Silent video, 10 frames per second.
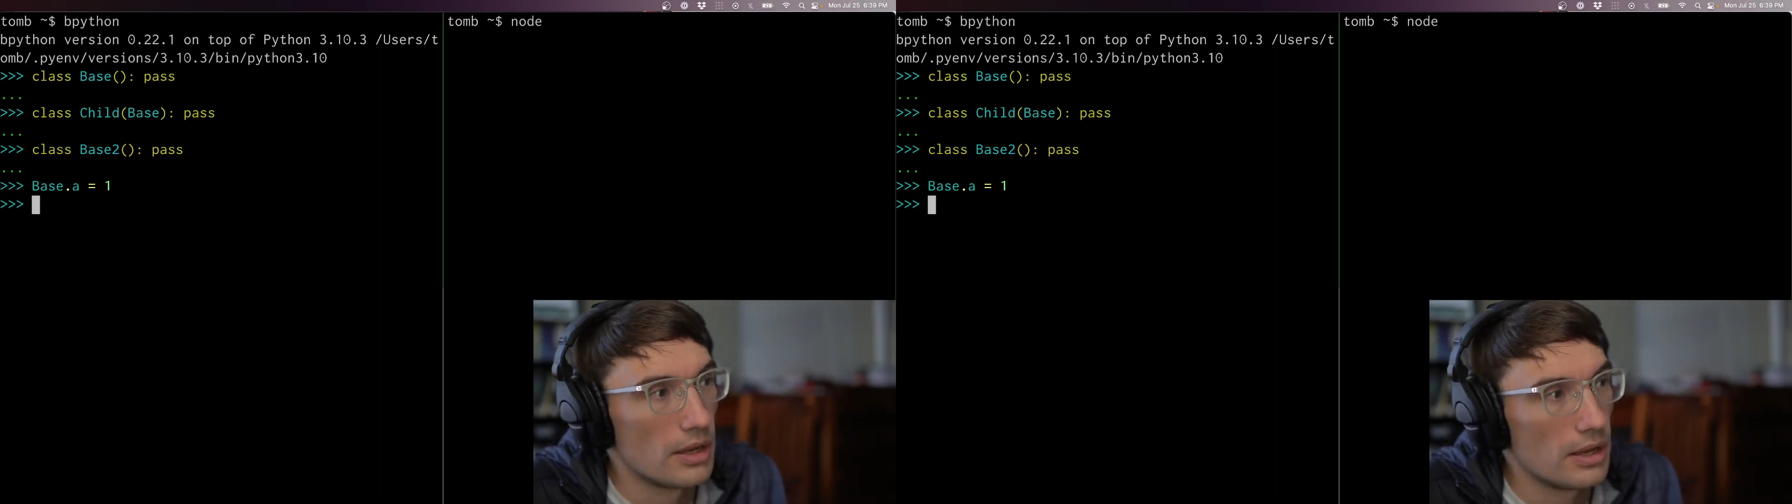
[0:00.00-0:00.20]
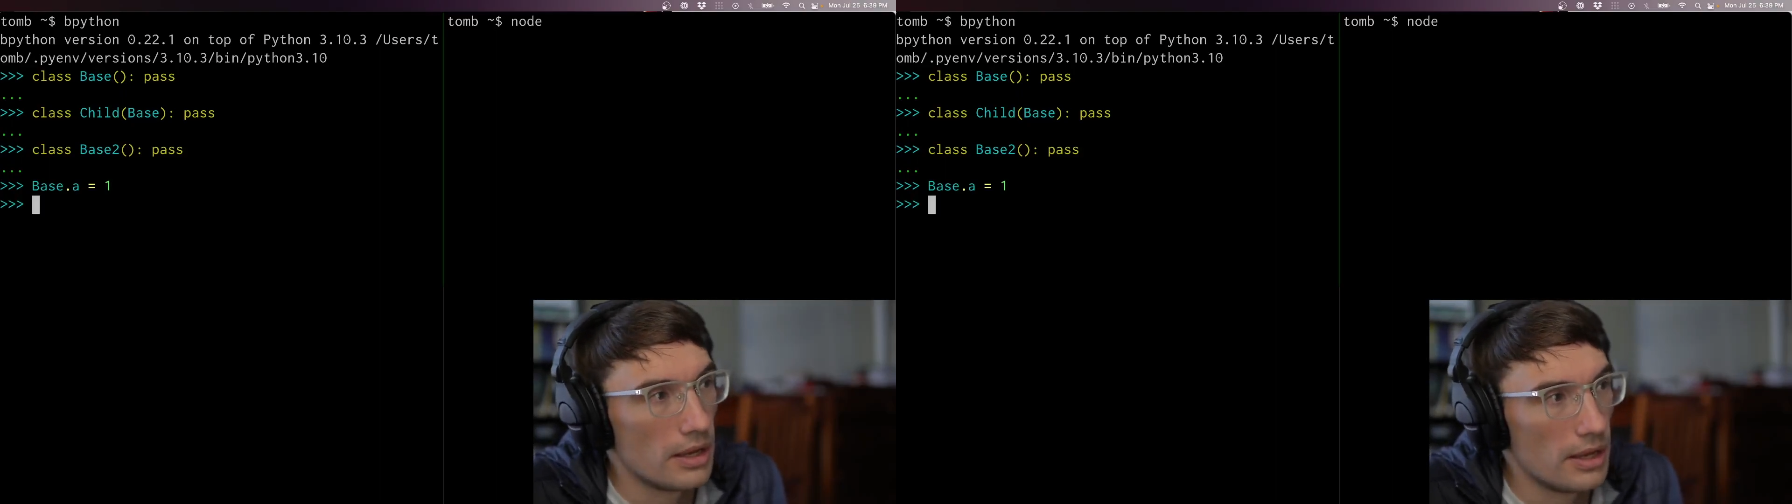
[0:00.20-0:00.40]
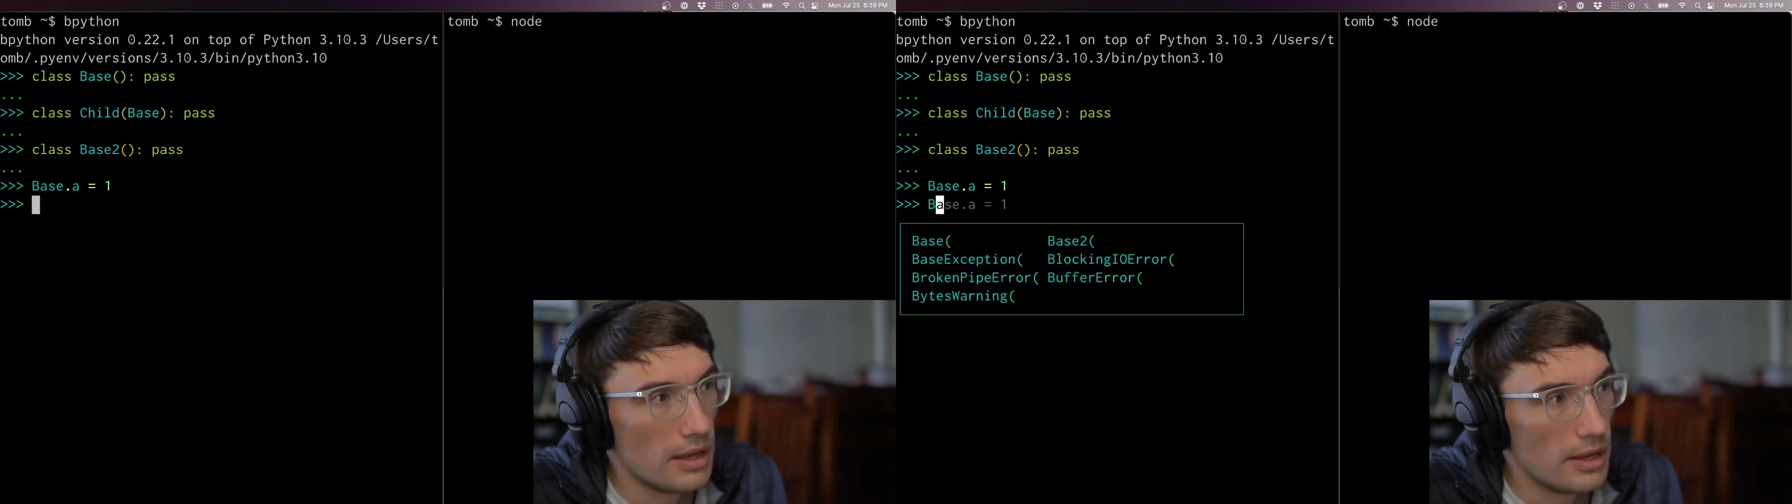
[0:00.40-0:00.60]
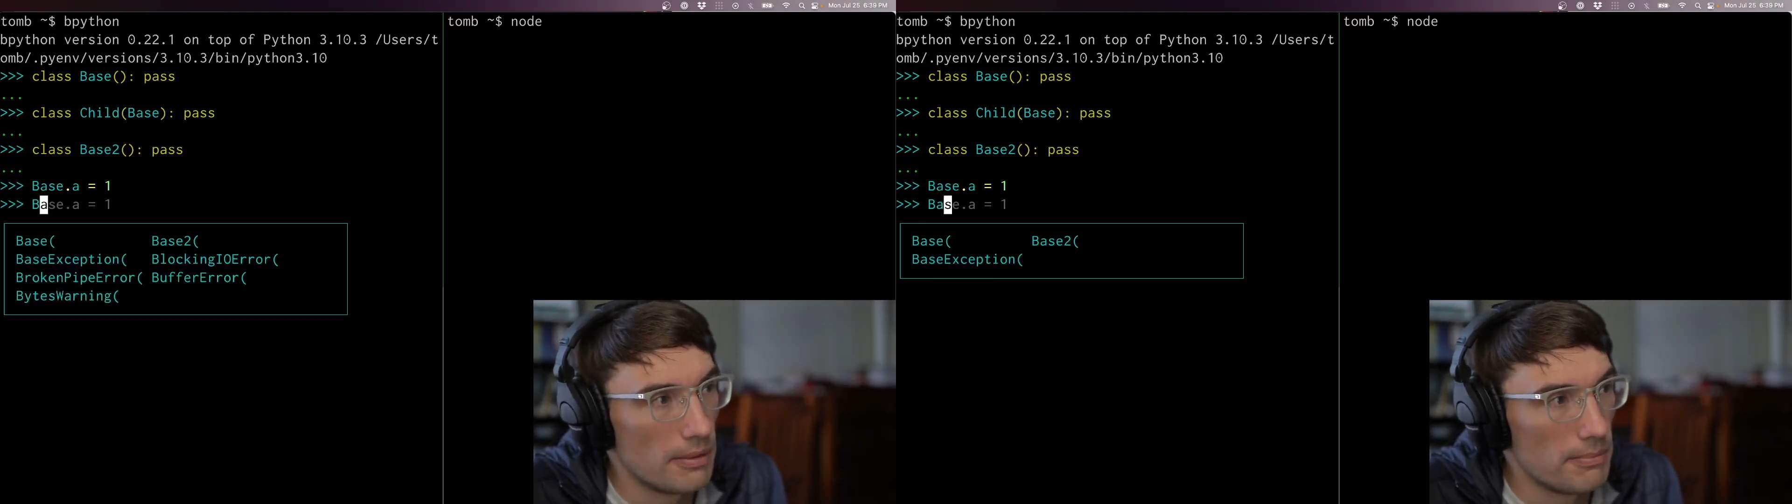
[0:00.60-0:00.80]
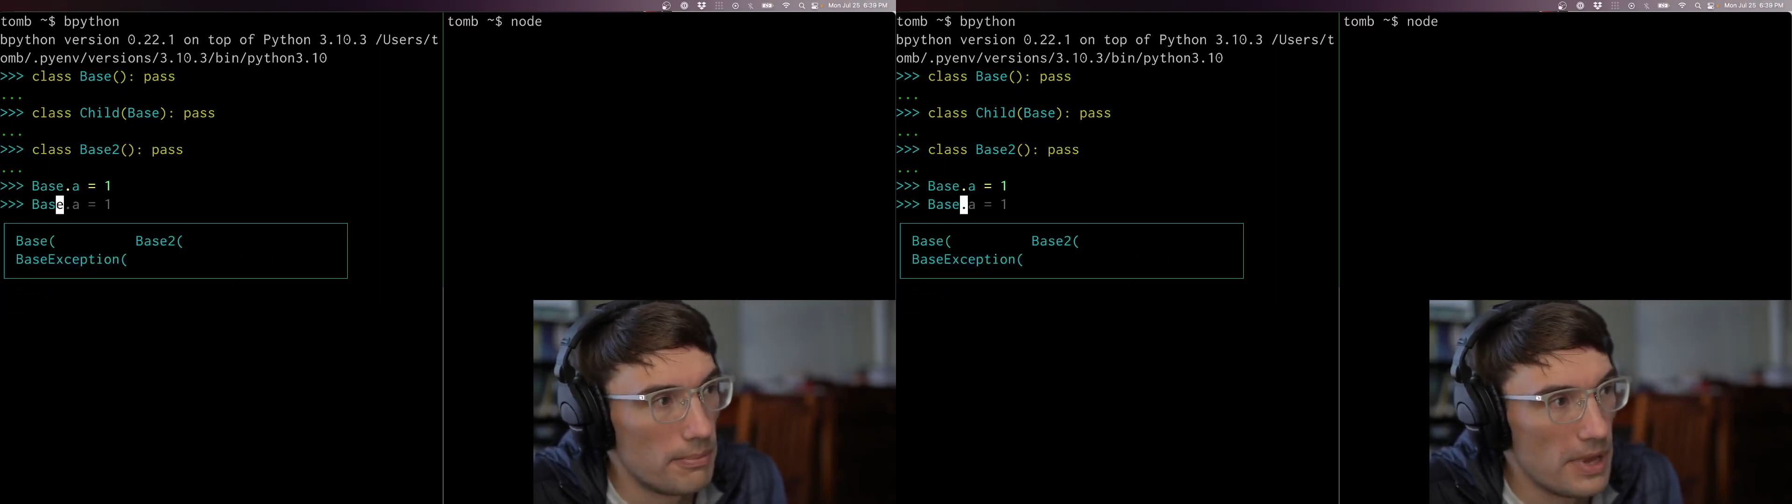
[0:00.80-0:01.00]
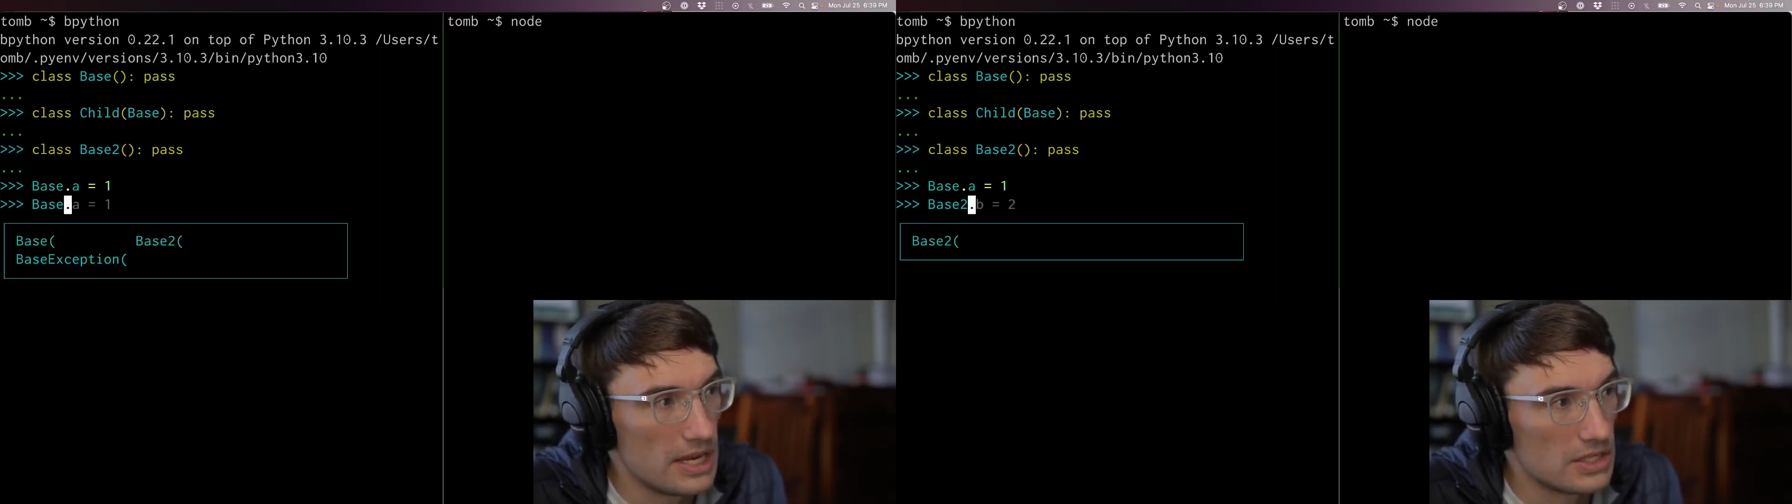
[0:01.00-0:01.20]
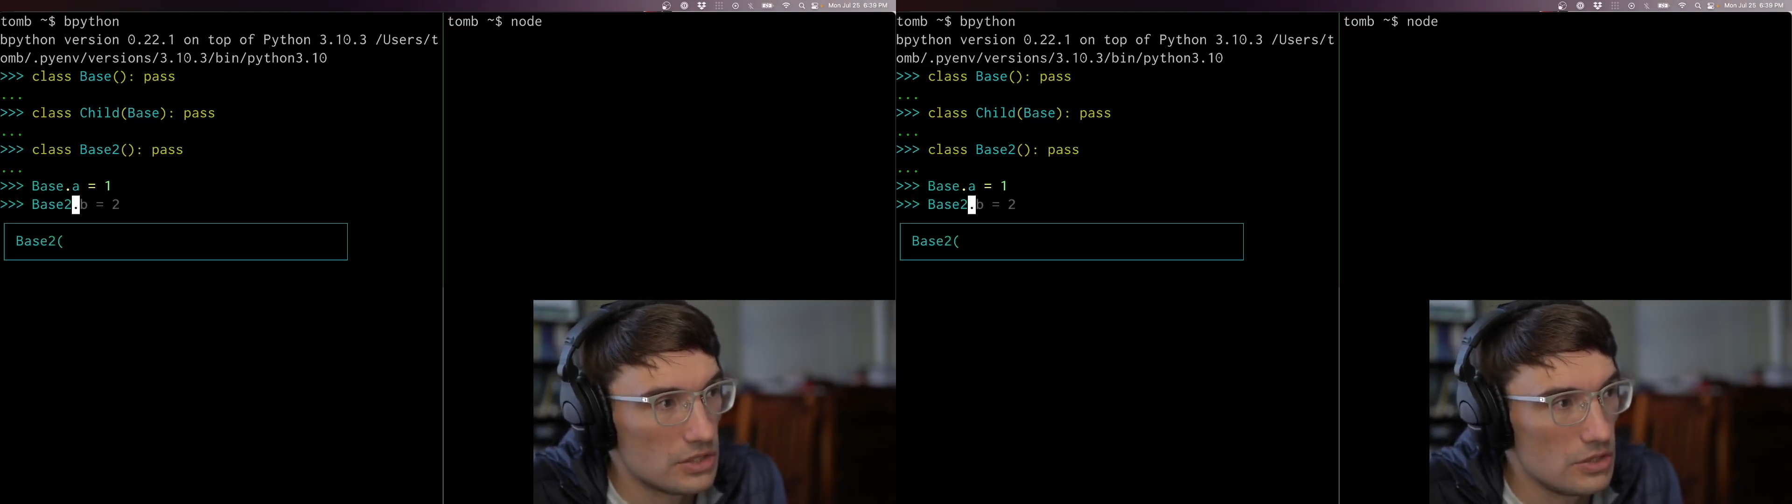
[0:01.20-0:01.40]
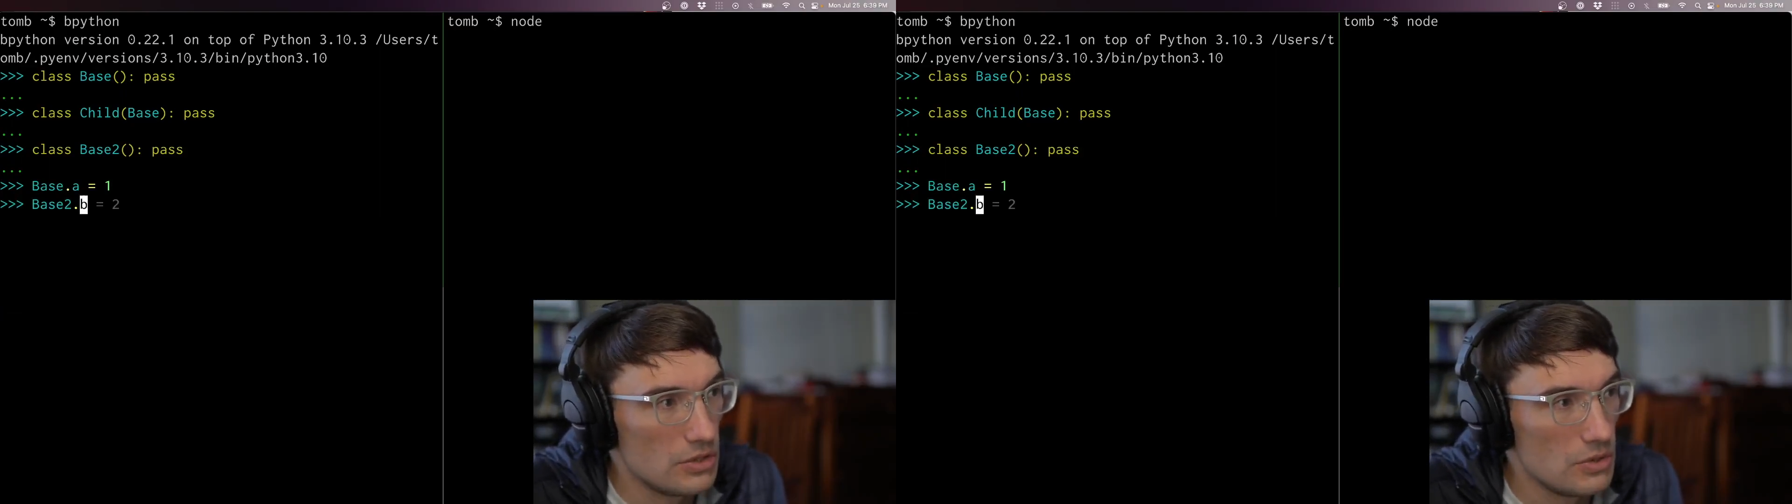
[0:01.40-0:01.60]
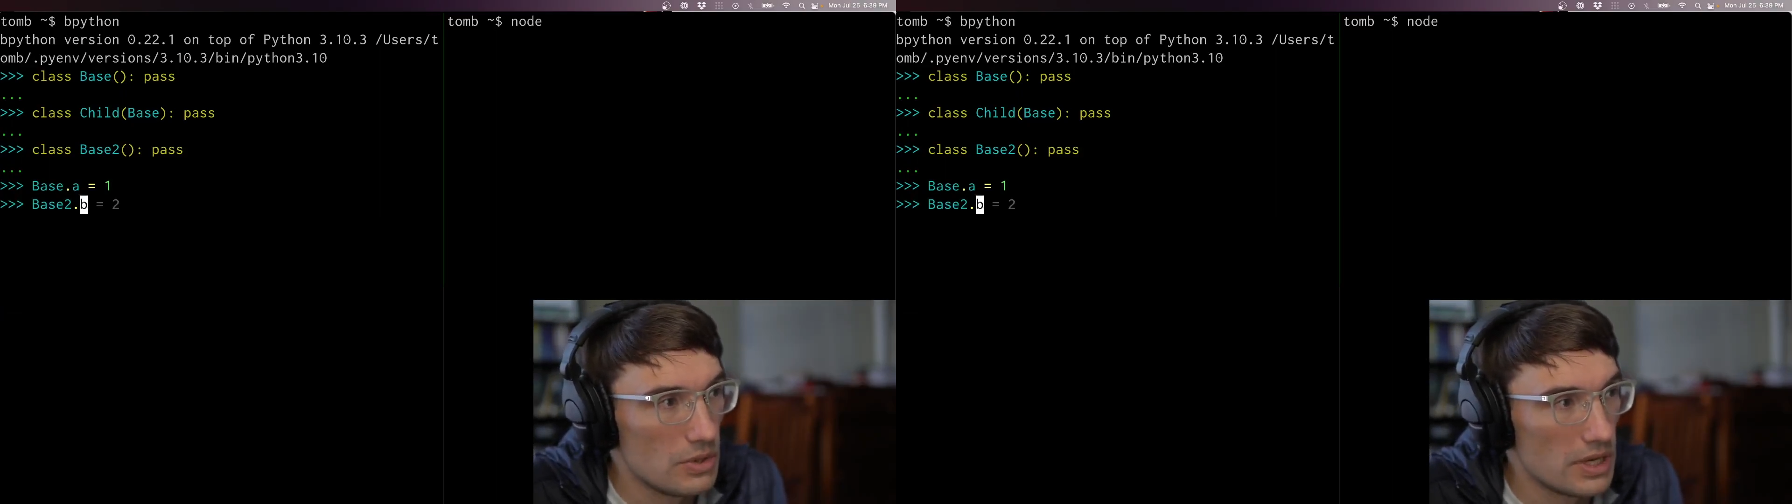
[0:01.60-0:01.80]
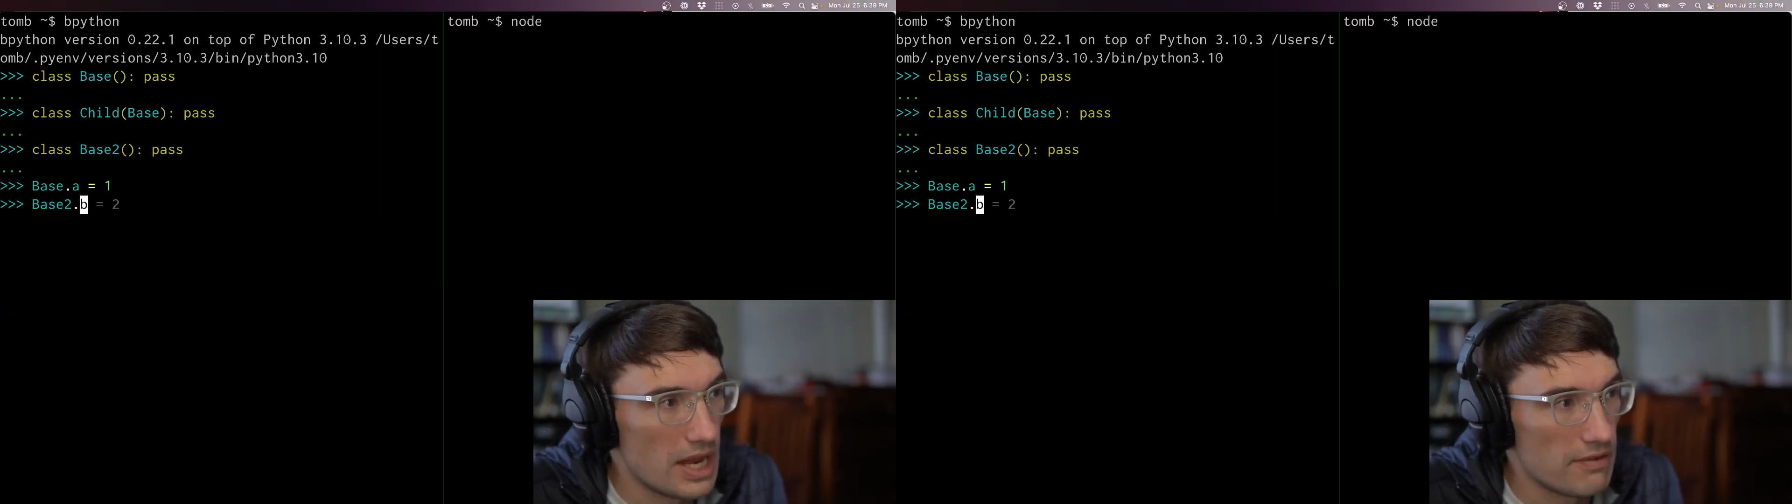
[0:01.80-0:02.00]
Uh, base 2
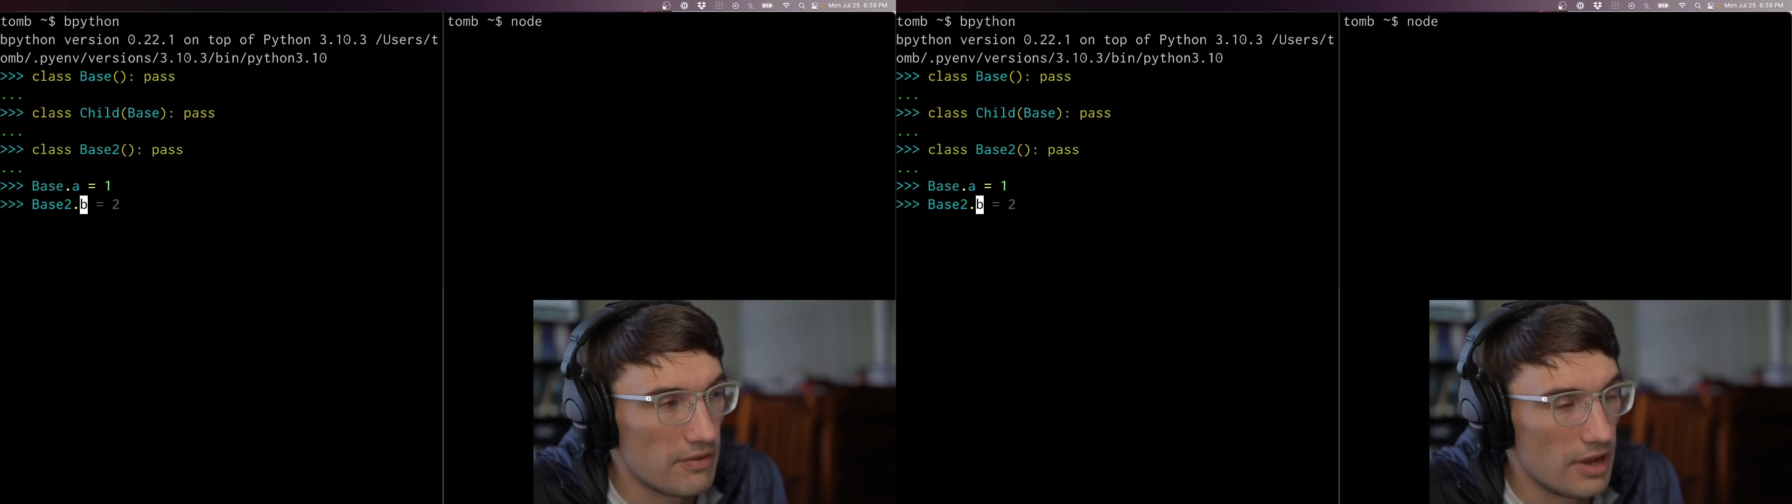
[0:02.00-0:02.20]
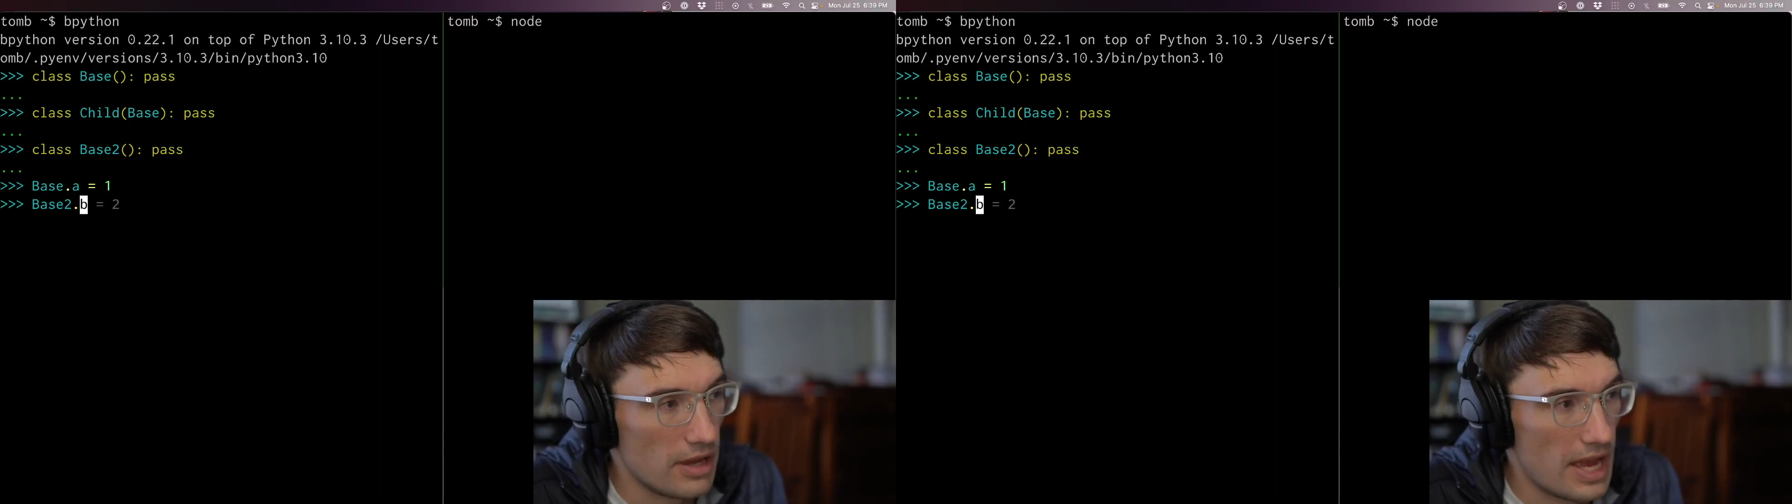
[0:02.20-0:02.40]
can have an